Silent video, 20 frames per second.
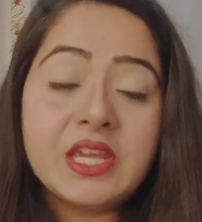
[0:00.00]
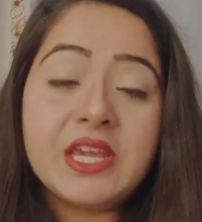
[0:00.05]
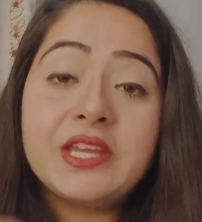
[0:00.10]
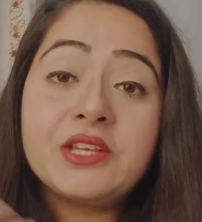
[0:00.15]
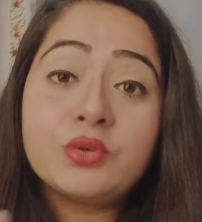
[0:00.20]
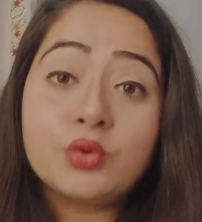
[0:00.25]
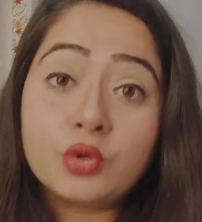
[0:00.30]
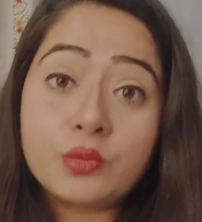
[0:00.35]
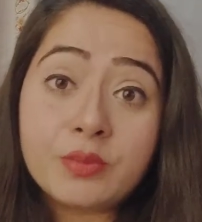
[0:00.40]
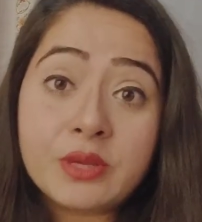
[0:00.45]

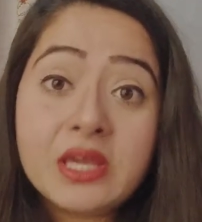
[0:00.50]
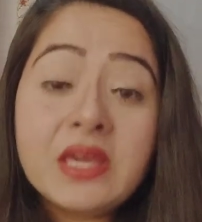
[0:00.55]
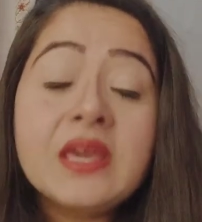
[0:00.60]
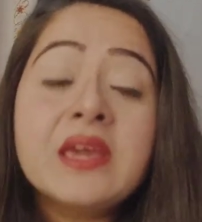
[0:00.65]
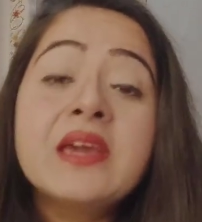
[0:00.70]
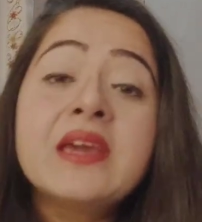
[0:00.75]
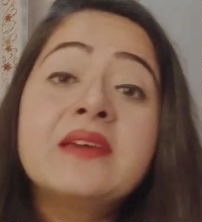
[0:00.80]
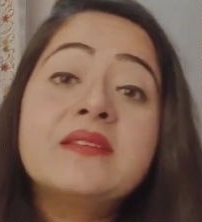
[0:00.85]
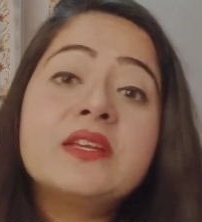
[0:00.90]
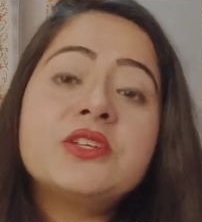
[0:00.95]
It could be
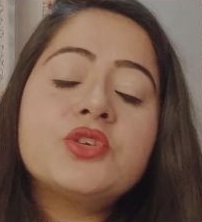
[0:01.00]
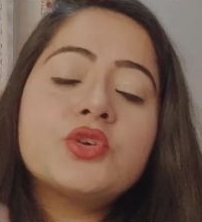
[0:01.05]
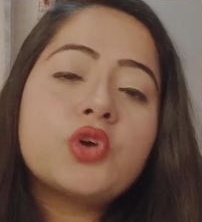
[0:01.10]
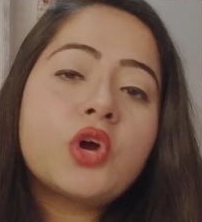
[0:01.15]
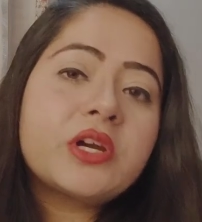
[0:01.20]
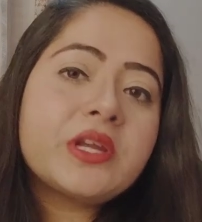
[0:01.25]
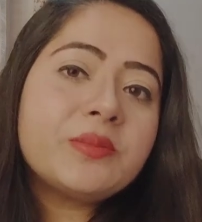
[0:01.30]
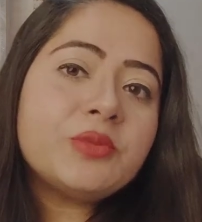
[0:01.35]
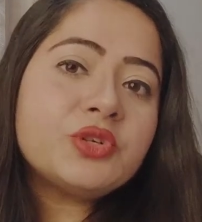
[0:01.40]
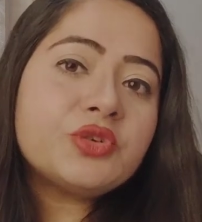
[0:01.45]
that you're
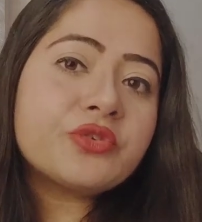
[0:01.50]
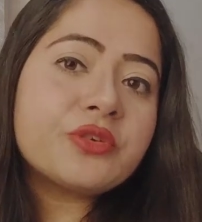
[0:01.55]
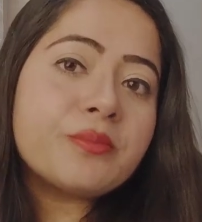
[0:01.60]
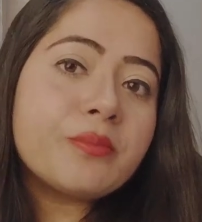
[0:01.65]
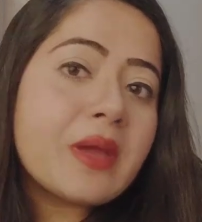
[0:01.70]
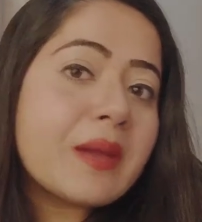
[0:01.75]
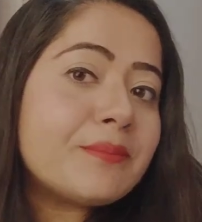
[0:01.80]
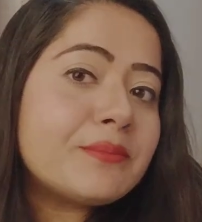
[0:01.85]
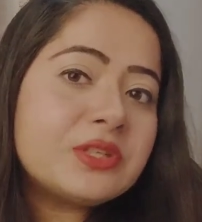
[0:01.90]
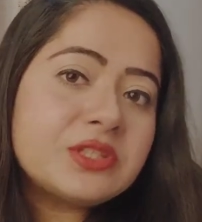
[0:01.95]
not able to
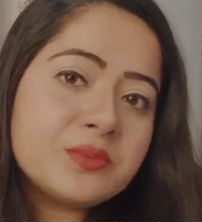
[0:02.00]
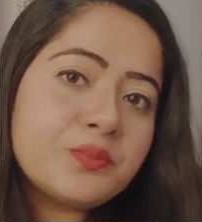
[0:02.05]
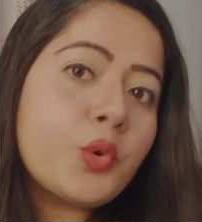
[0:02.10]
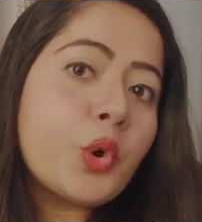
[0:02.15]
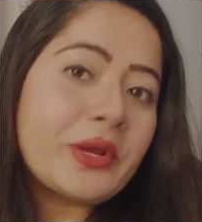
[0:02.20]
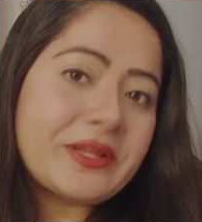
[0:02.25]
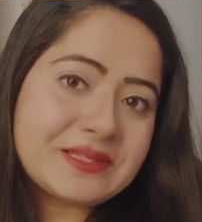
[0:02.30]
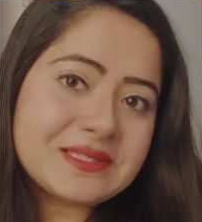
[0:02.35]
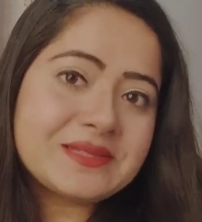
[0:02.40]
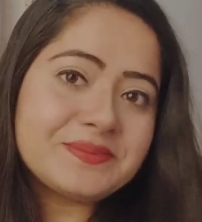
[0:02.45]
remember the
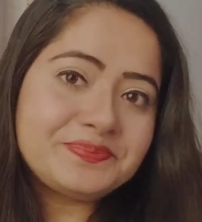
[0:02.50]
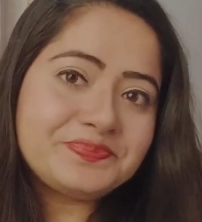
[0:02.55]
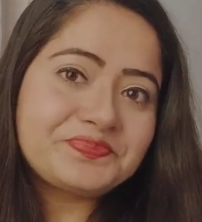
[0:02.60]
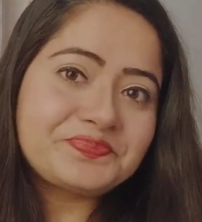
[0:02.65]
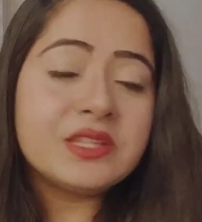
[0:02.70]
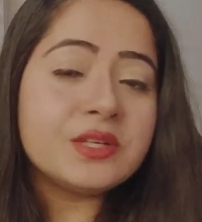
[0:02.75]
points.